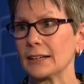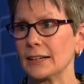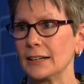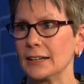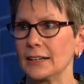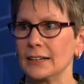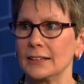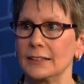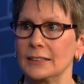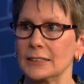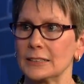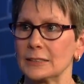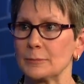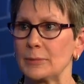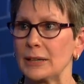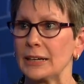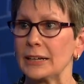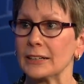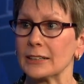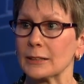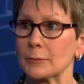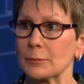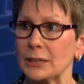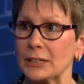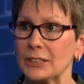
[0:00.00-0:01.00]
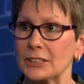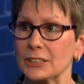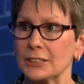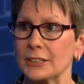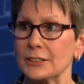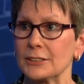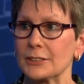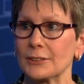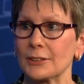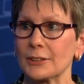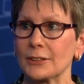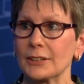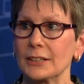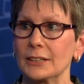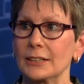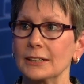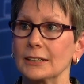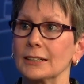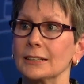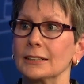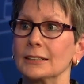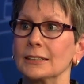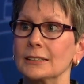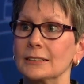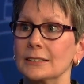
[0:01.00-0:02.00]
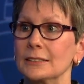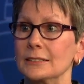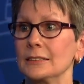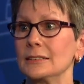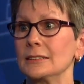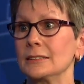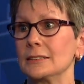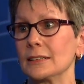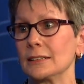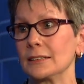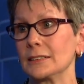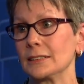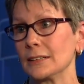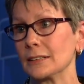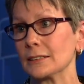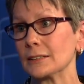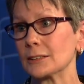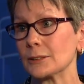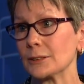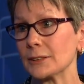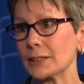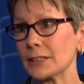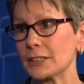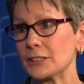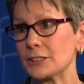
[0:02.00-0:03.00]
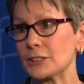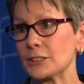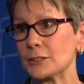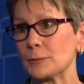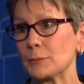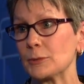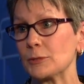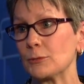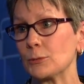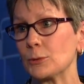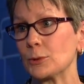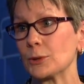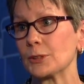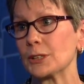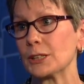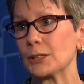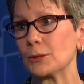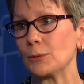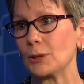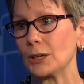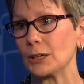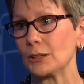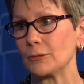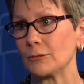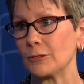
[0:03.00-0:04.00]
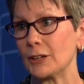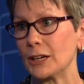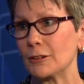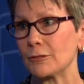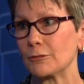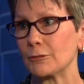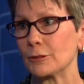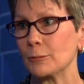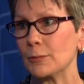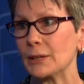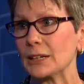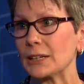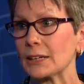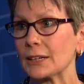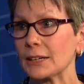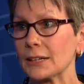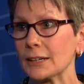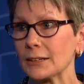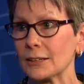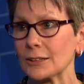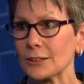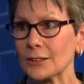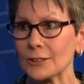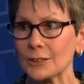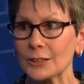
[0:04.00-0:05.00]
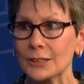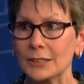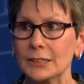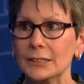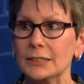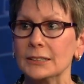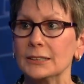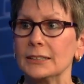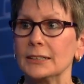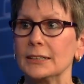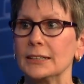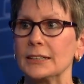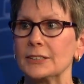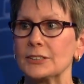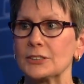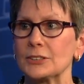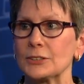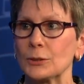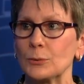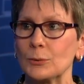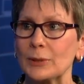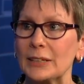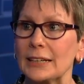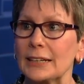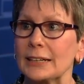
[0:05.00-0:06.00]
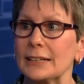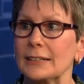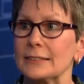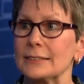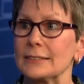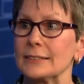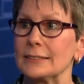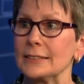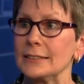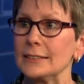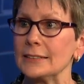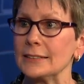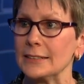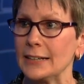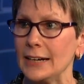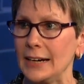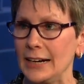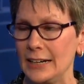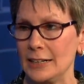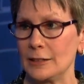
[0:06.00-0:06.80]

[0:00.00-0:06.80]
and Hispanic patients are getting kidney disease at younger ages before they qualify for Medicare. And so we can't see that